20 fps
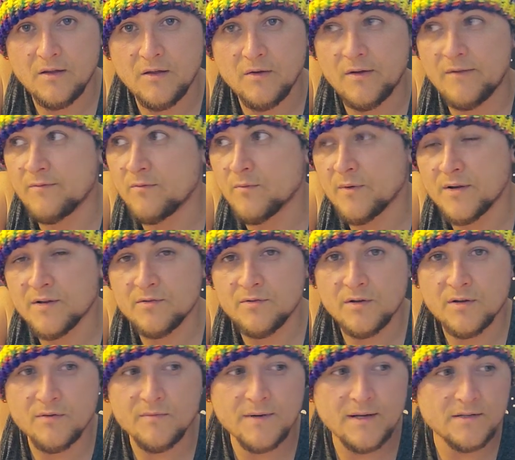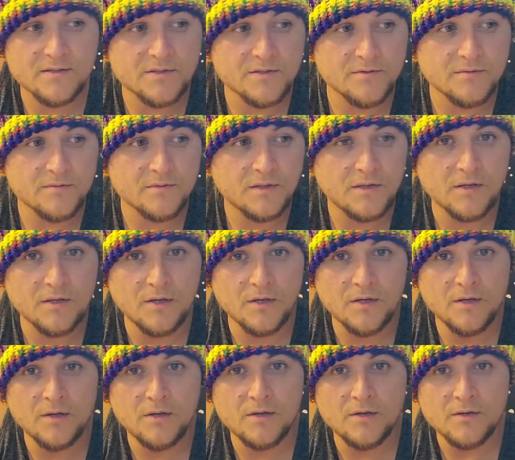Everywhere you look around you,
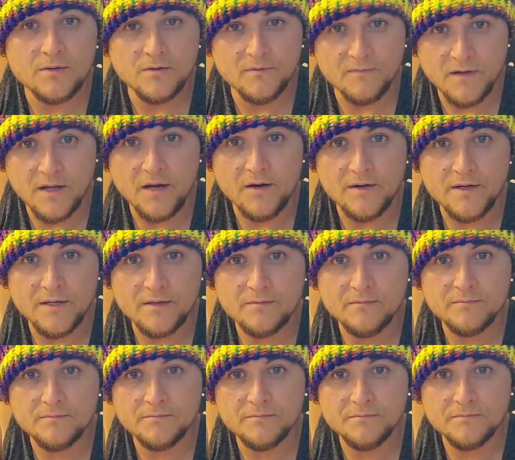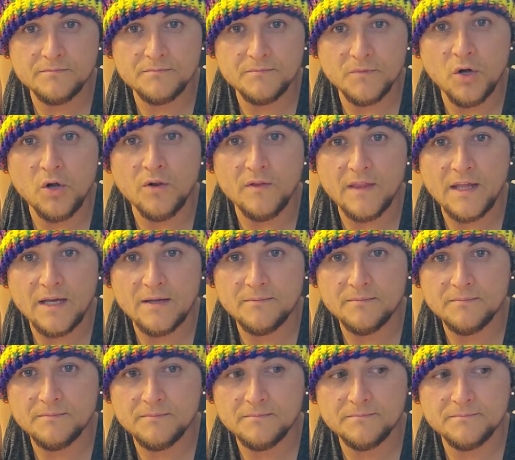you've carried it. All that.
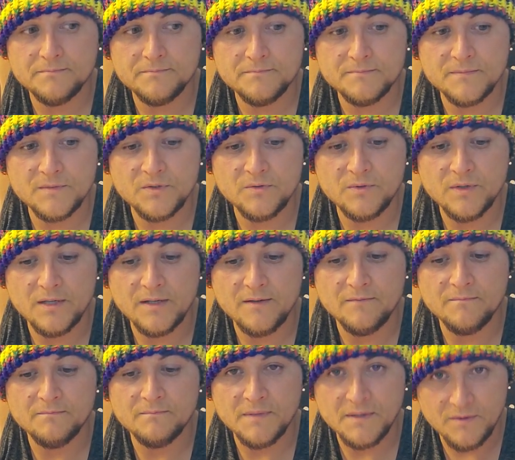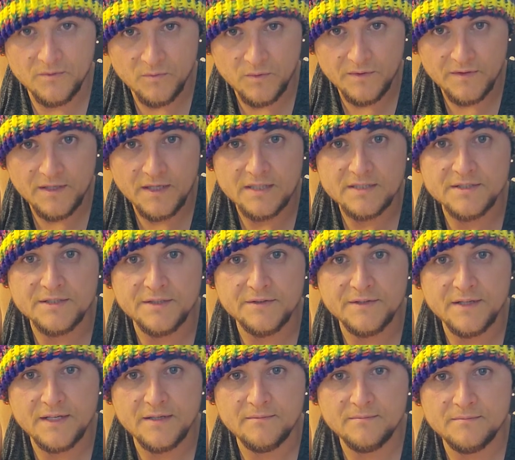You have been the one that has done
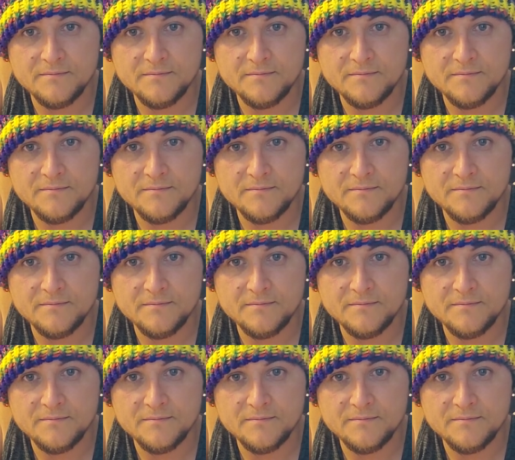that.